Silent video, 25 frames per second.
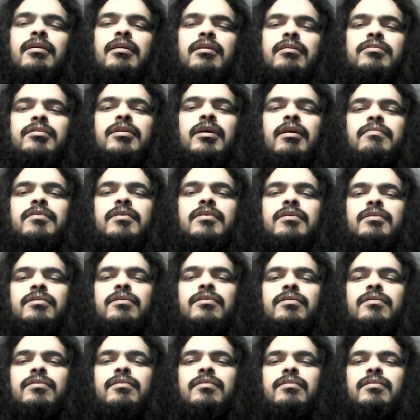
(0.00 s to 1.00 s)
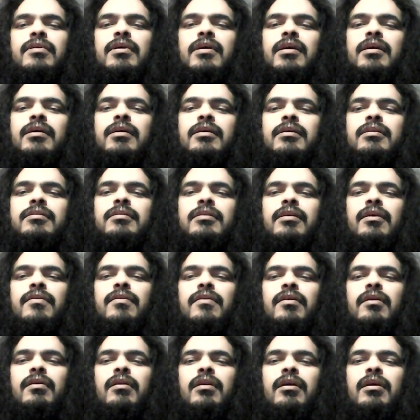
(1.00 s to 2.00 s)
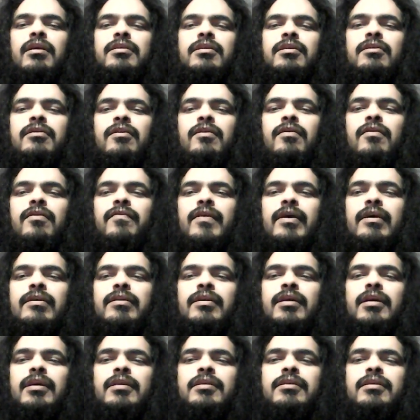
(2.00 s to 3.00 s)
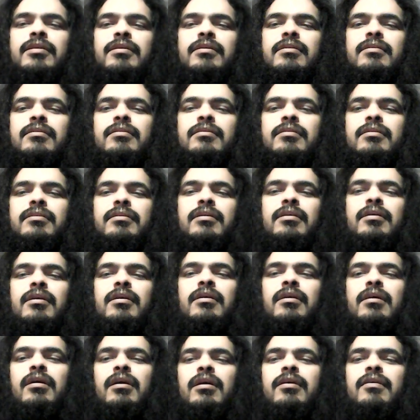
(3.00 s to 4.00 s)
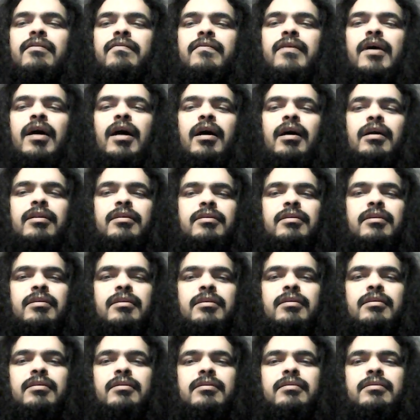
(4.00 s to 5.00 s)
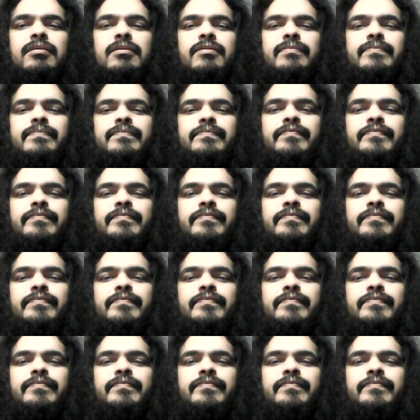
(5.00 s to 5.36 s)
Chapter 2 is theological foundations of God's goodness.